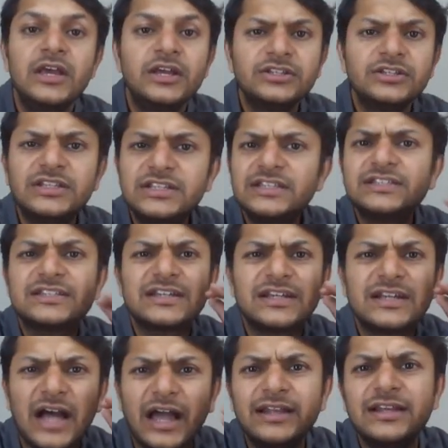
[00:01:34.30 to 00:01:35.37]
So this is
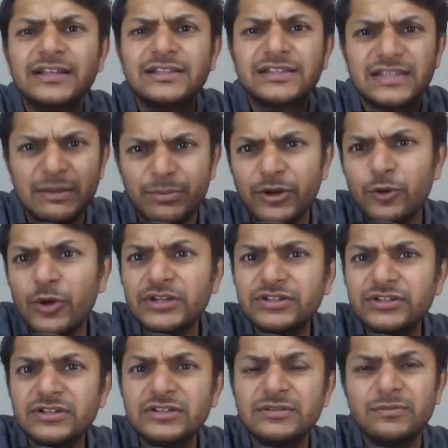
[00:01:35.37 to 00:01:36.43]
kind of a simple
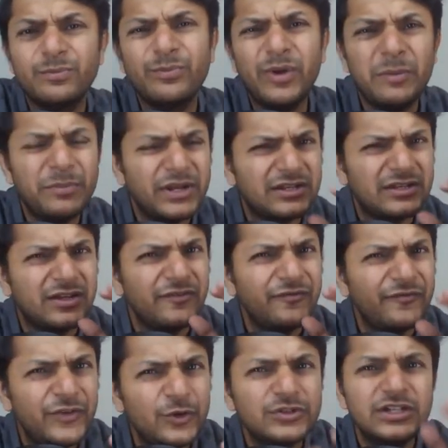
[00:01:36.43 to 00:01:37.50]
question, a bit
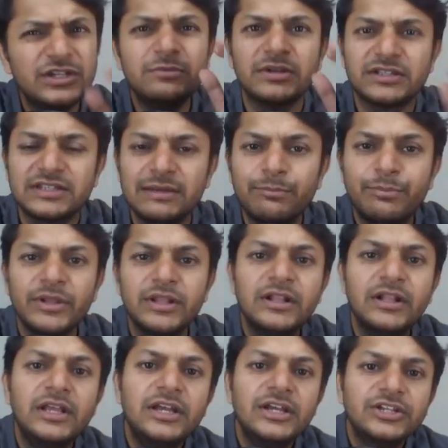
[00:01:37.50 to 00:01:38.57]
confusing, but simple.
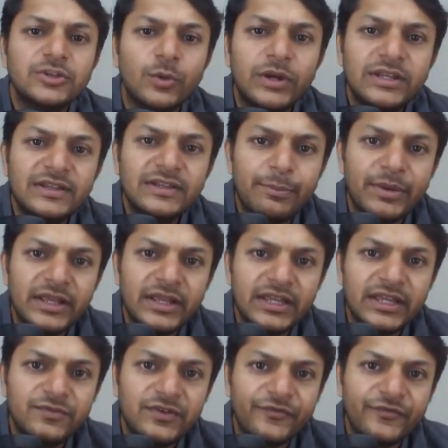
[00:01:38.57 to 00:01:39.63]
So what is happening
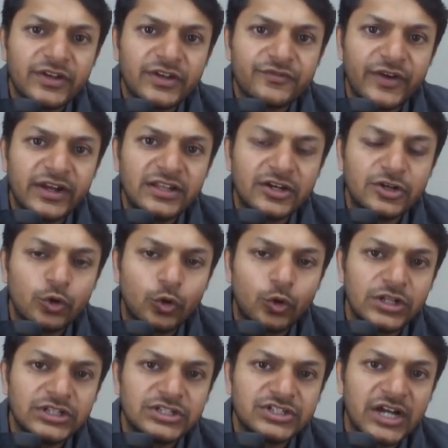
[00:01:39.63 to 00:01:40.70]
is we first find the
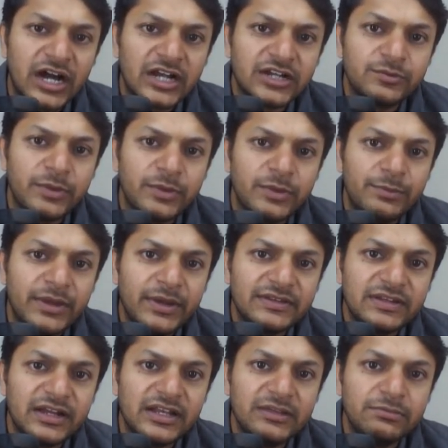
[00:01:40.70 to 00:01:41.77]
total charge by
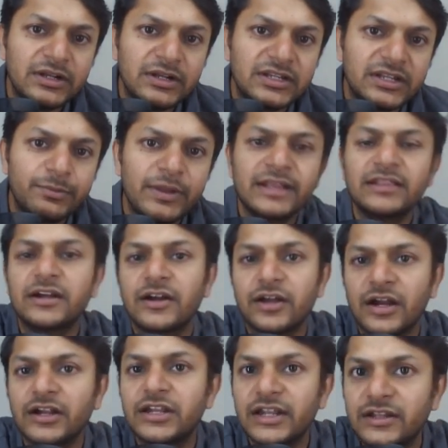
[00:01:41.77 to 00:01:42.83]
basically multiplying the
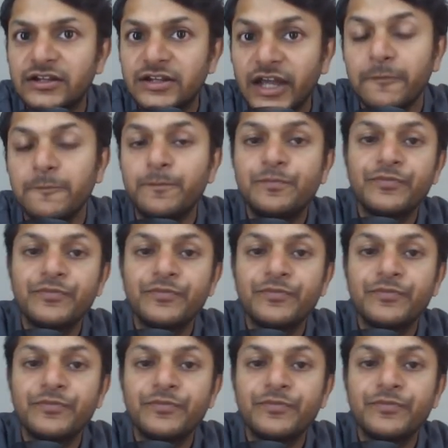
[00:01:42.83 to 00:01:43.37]
current and the time.